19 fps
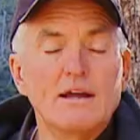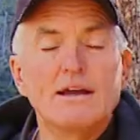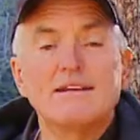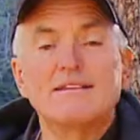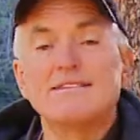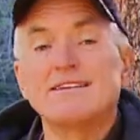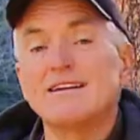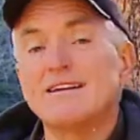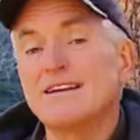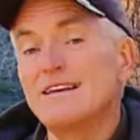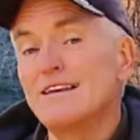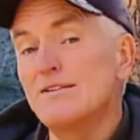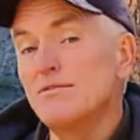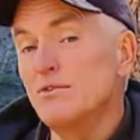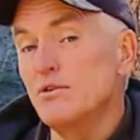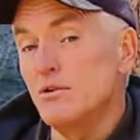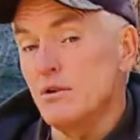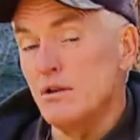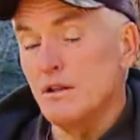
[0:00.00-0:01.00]
it's going to give
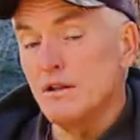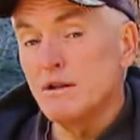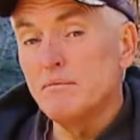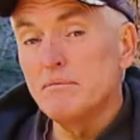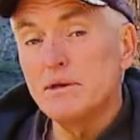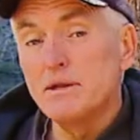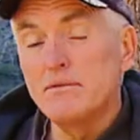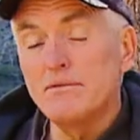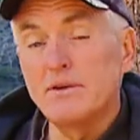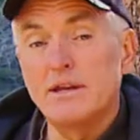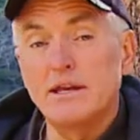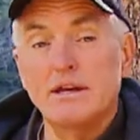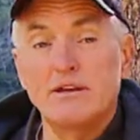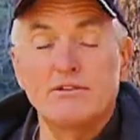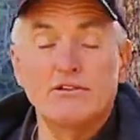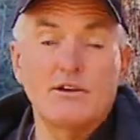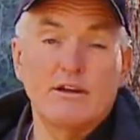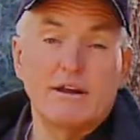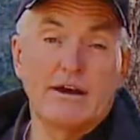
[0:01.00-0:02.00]
you a little bit of an
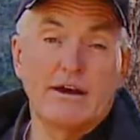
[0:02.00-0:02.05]
edge on